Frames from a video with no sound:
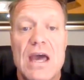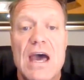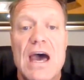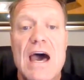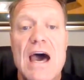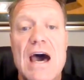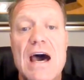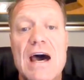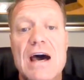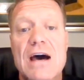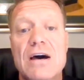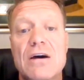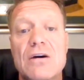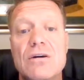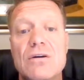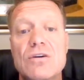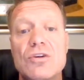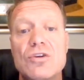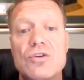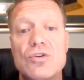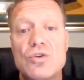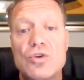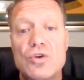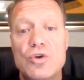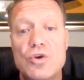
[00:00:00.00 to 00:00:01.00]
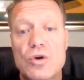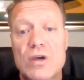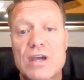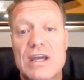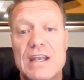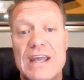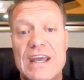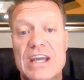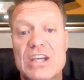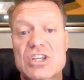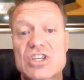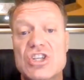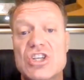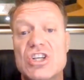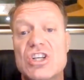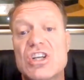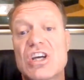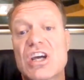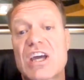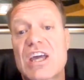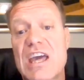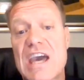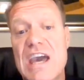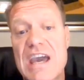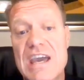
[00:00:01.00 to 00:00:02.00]
How you can actually
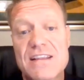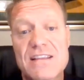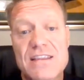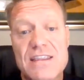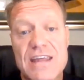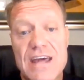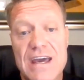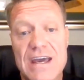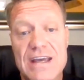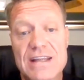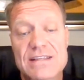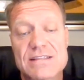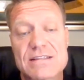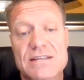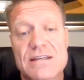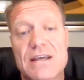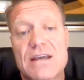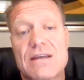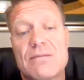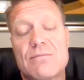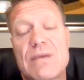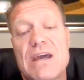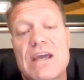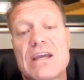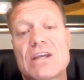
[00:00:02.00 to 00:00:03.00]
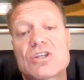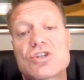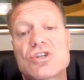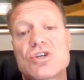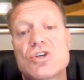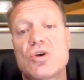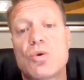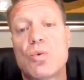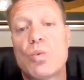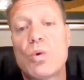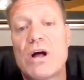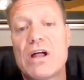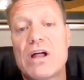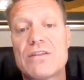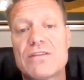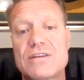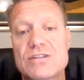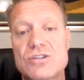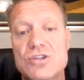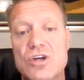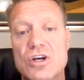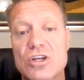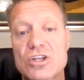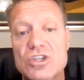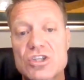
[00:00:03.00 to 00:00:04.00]
negate that and make sure your wealth
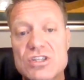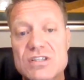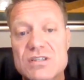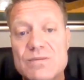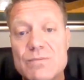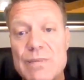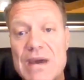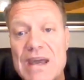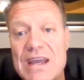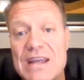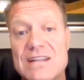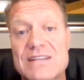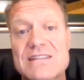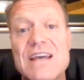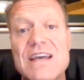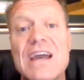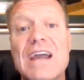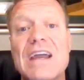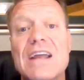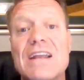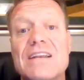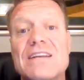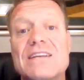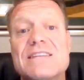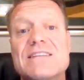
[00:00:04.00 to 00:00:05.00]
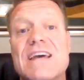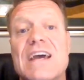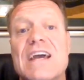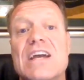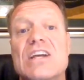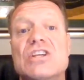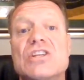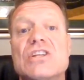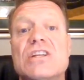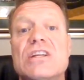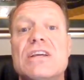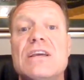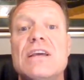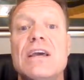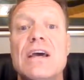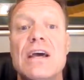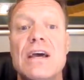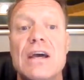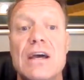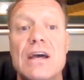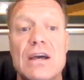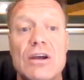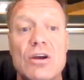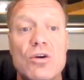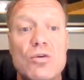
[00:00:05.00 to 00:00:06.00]
is not just maintained, it's actually
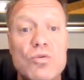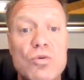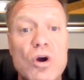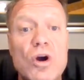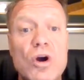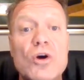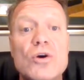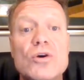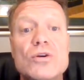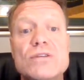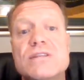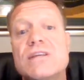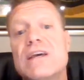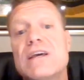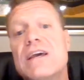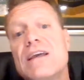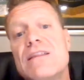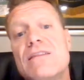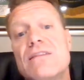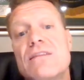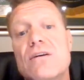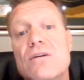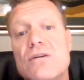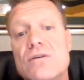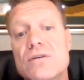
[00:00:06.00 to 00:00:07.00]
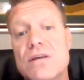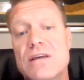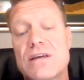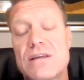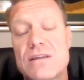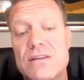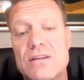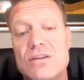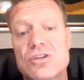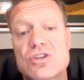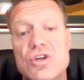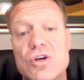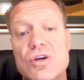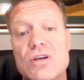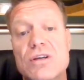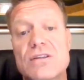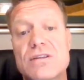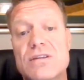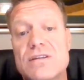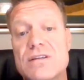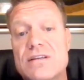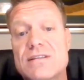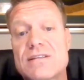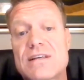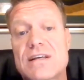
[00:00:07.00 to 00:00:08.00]
grows during
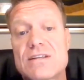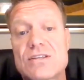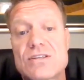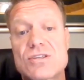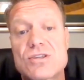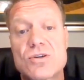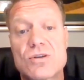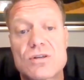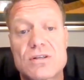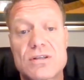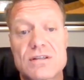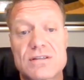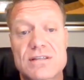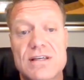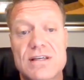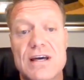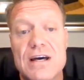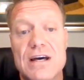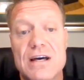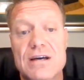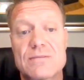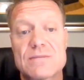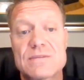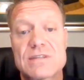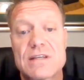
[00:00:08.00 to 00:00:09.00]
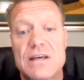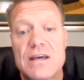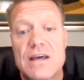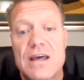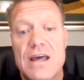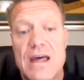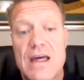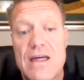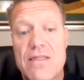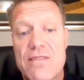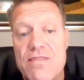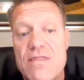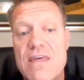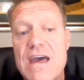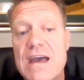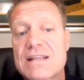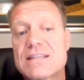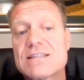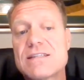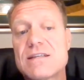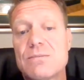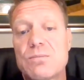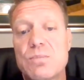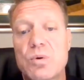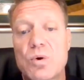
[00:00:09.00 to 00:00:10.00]
these uncertain times. And
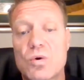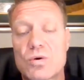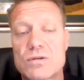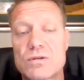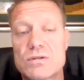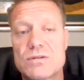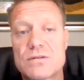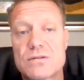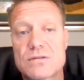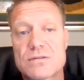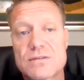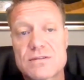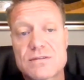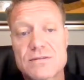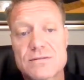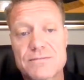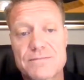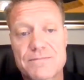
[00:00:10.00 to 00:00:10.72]
that's important.